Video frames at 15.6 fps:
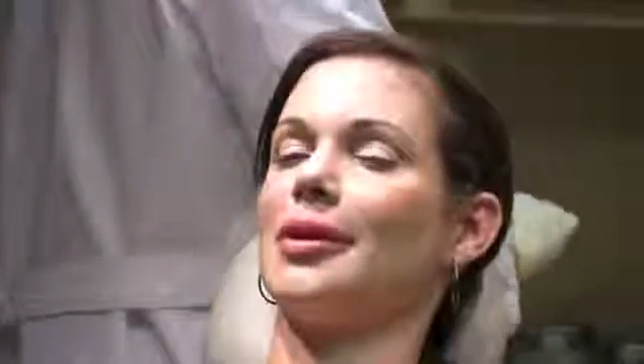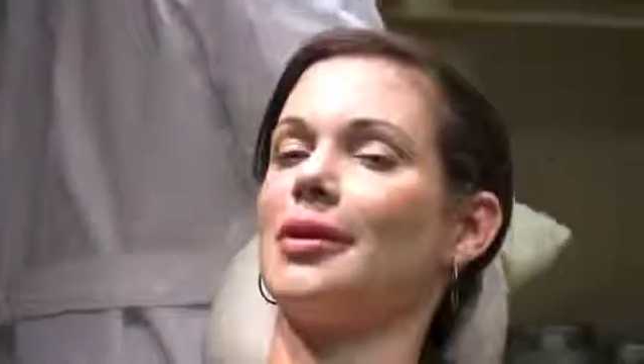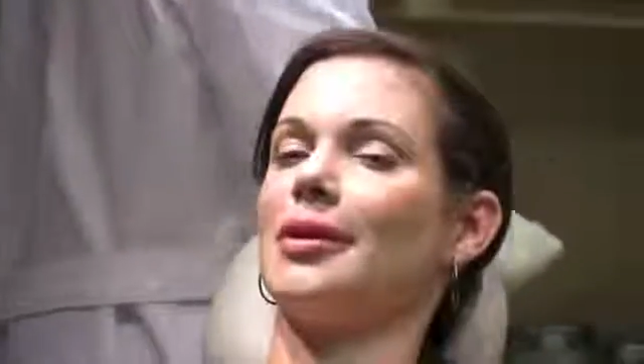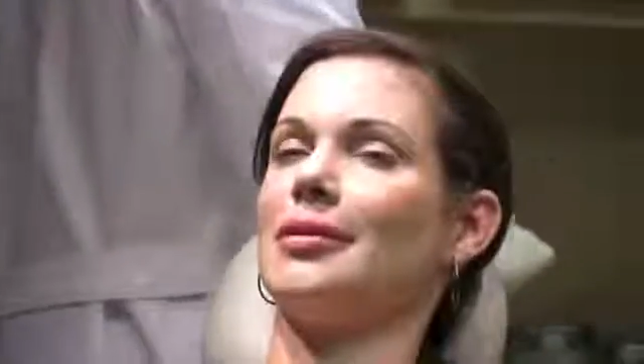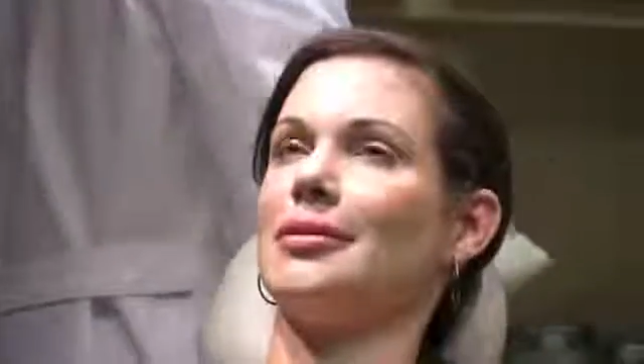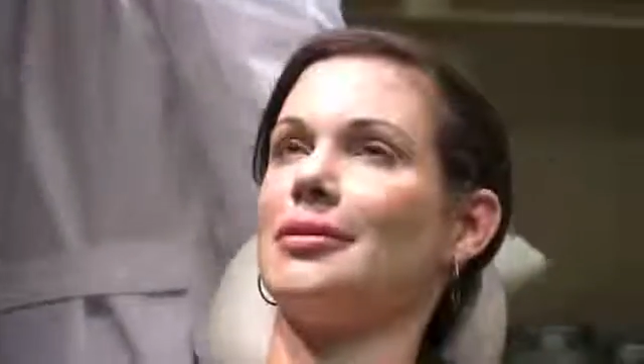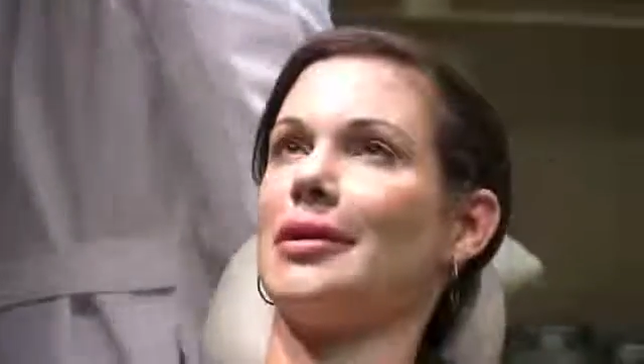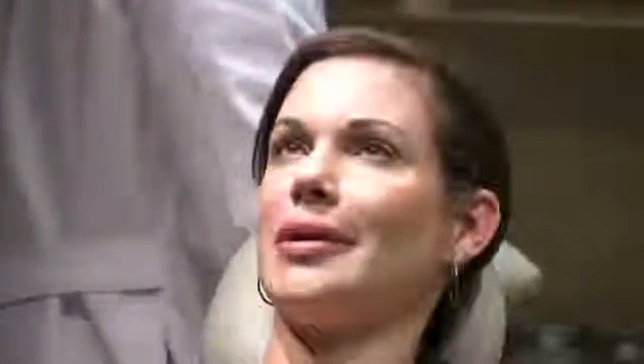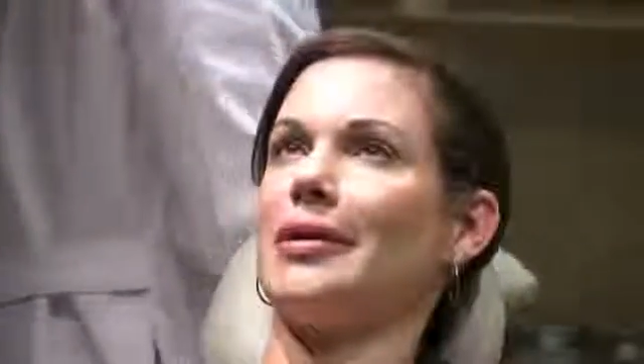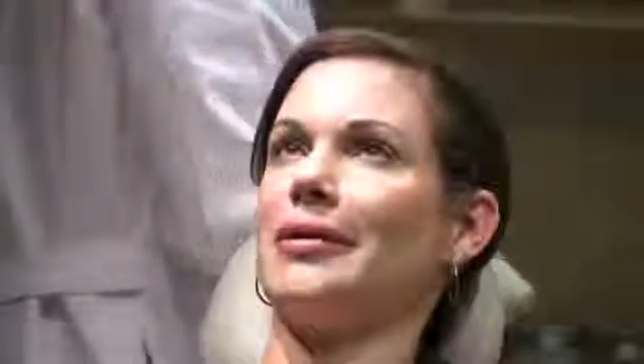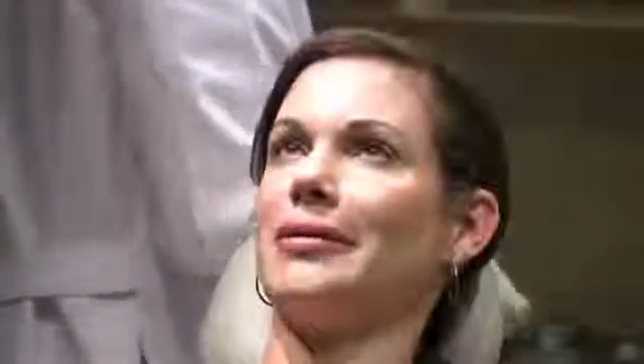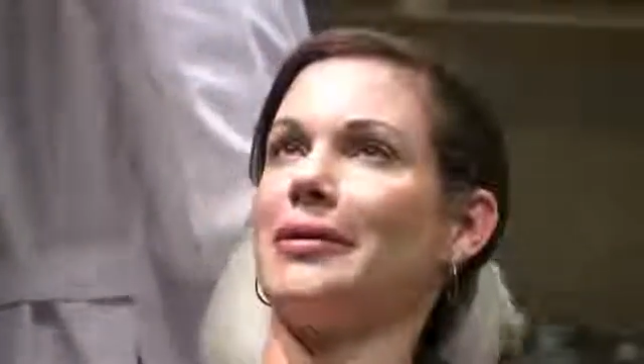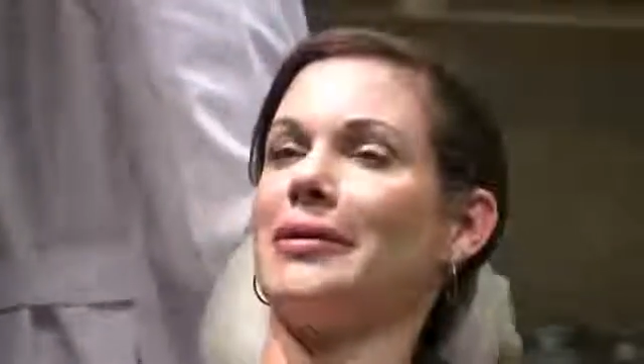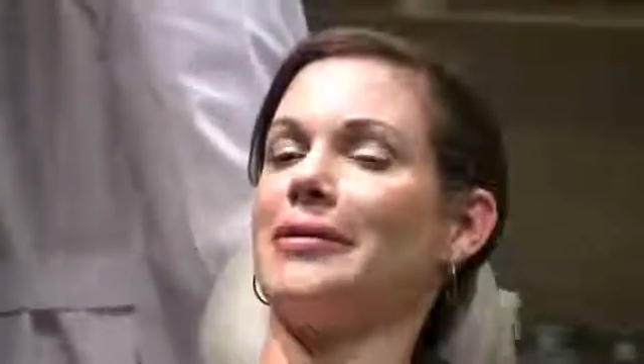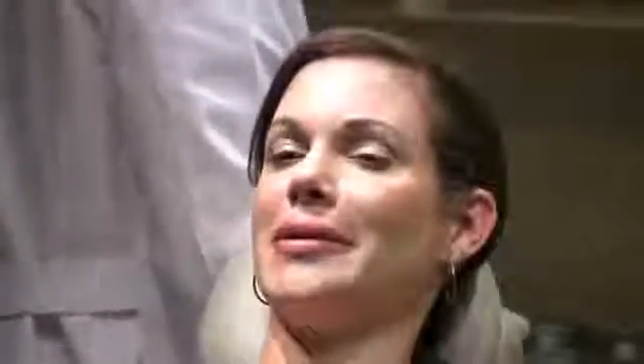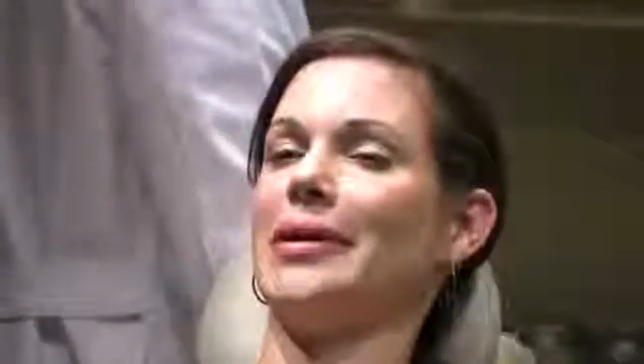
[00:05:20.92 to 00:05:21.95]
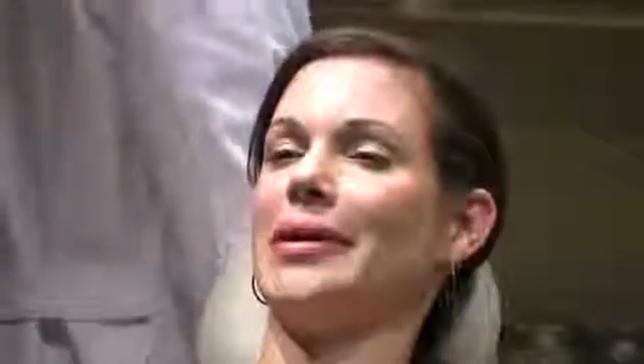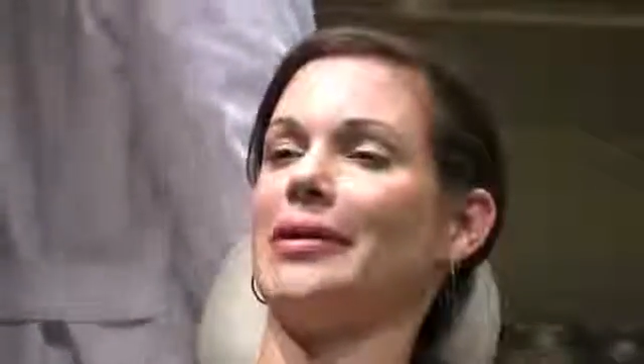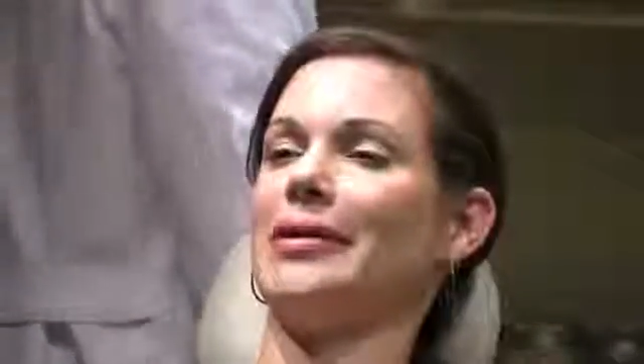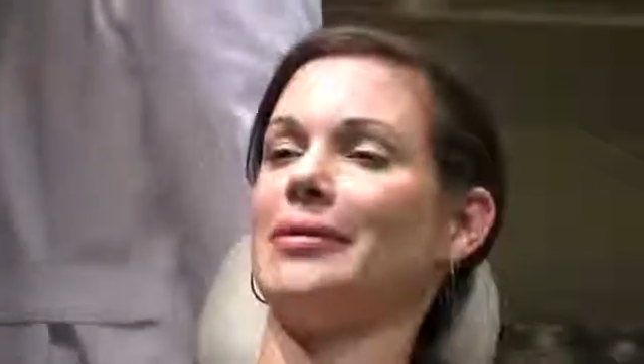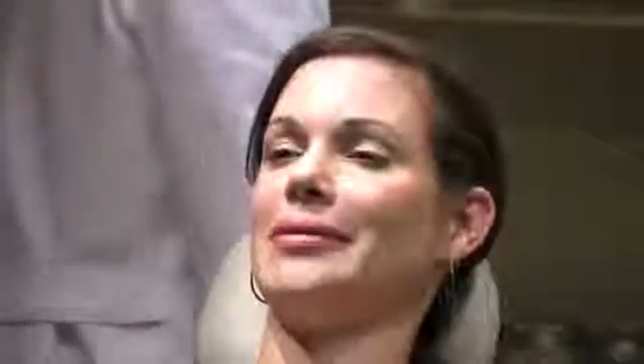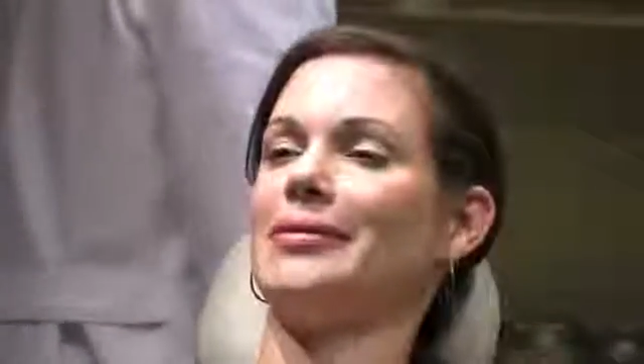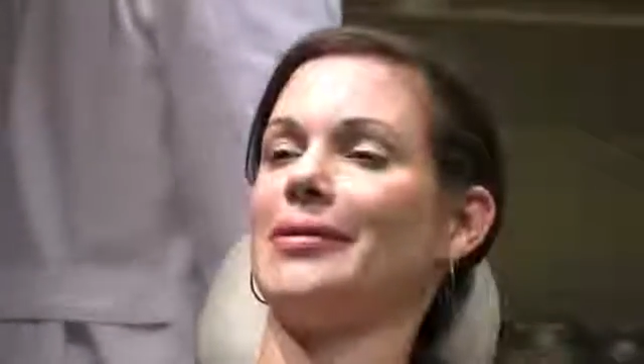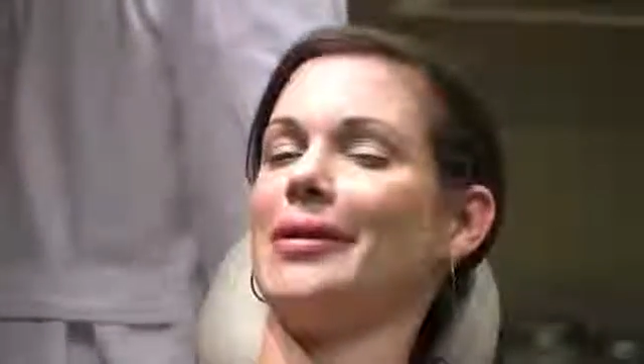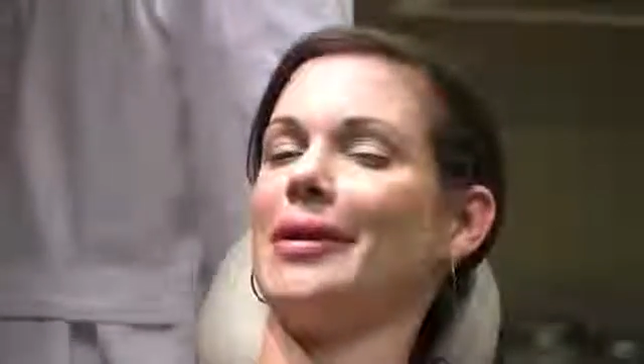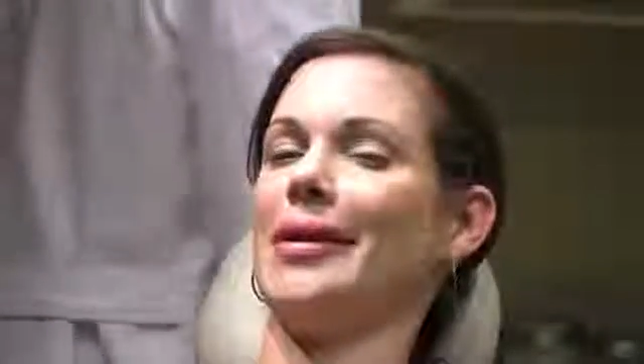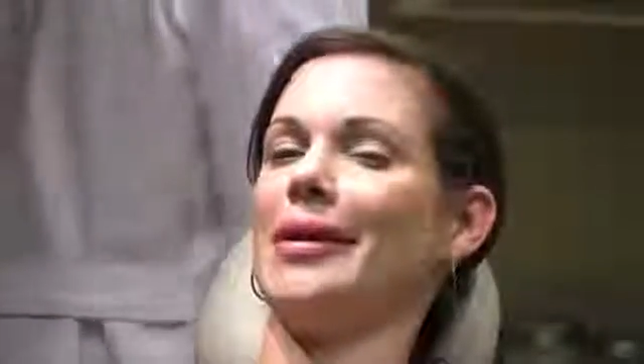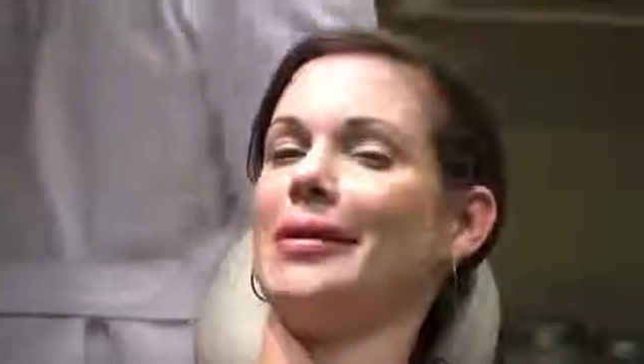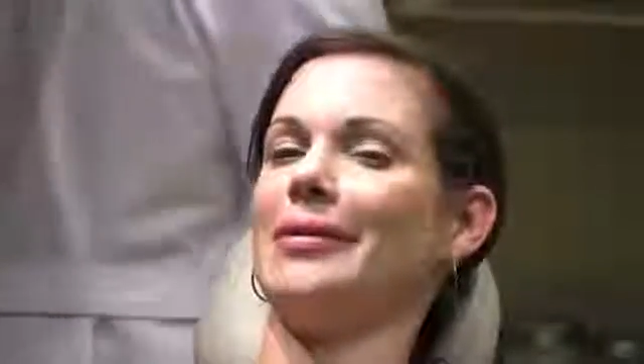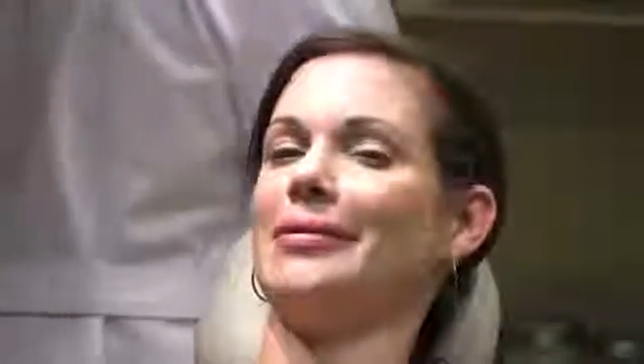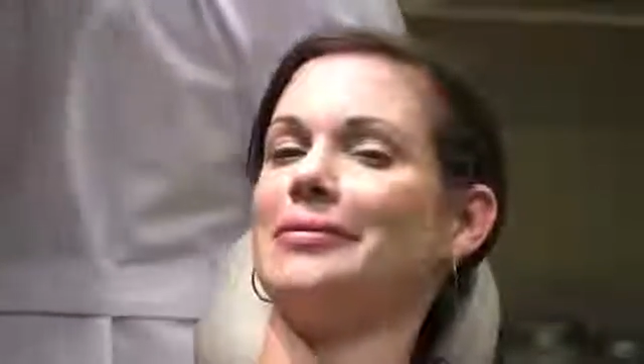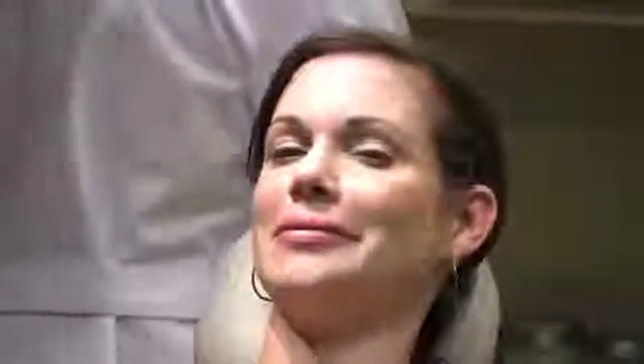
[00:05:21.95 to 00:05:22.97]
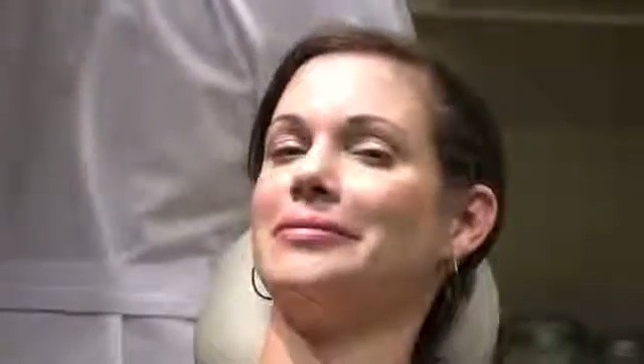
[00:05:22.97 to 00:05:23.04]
That's exactly what I wanted. Okay.